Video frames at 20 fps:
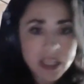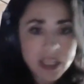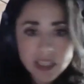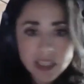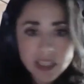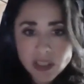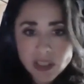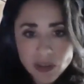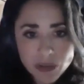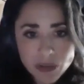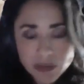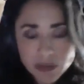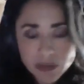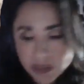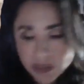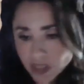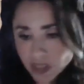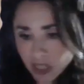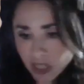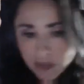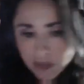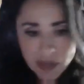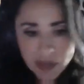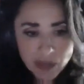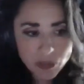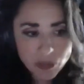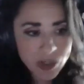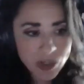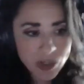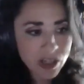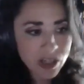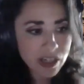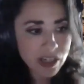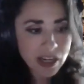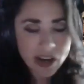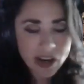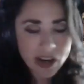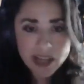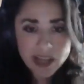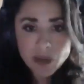you know, done my work.
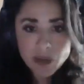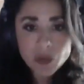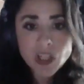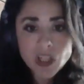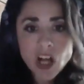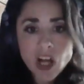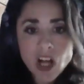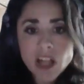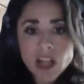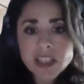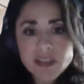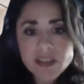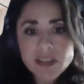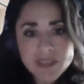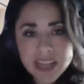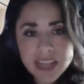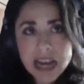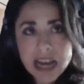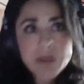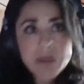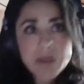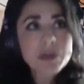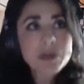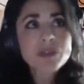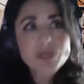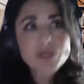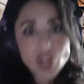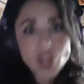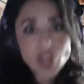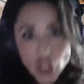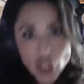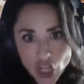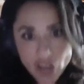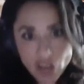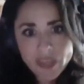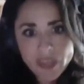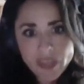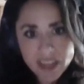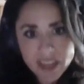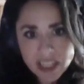It will all have not been for
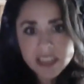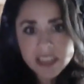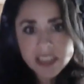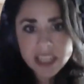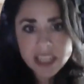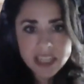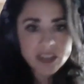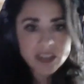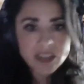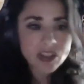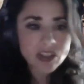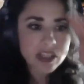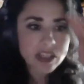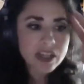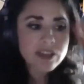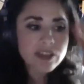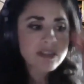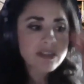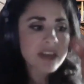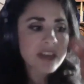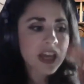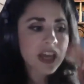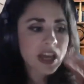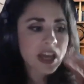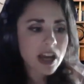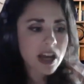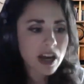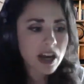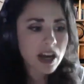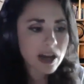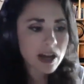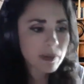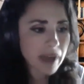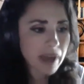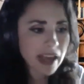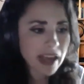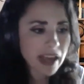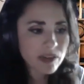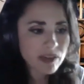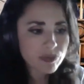nothing. Thank goodness.
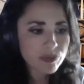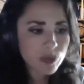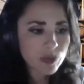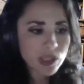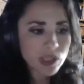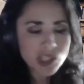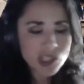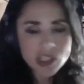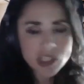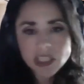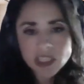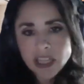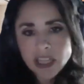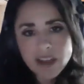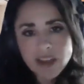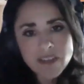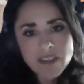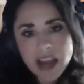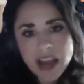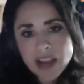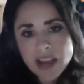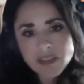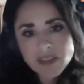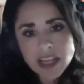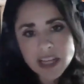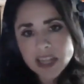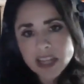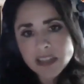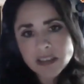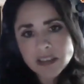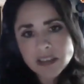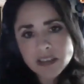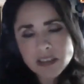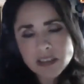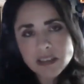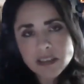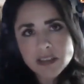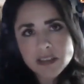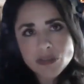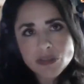And fortunately, I've had
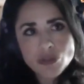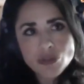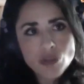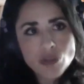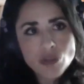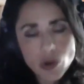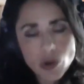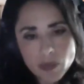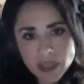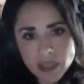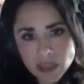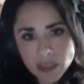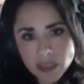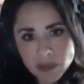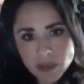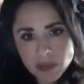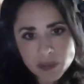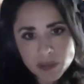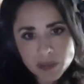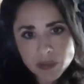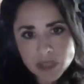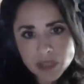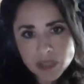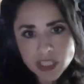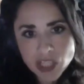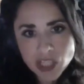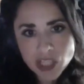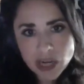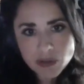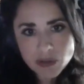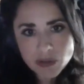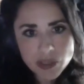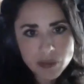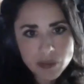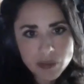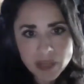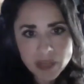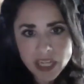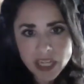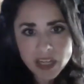so many people reach out to
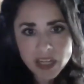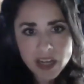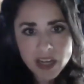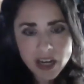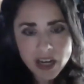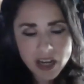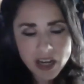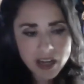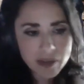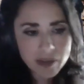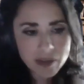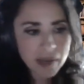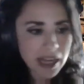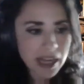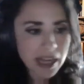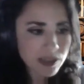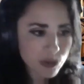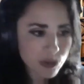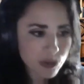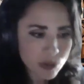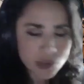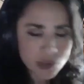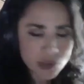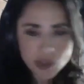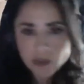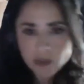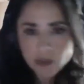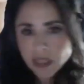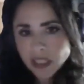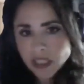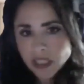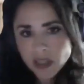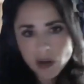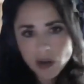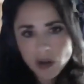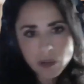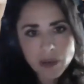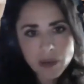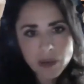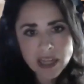me on social media or
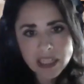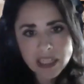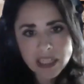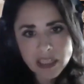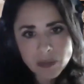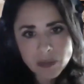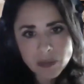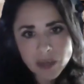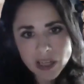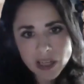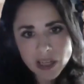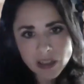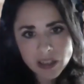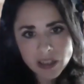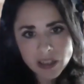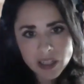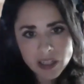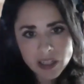by email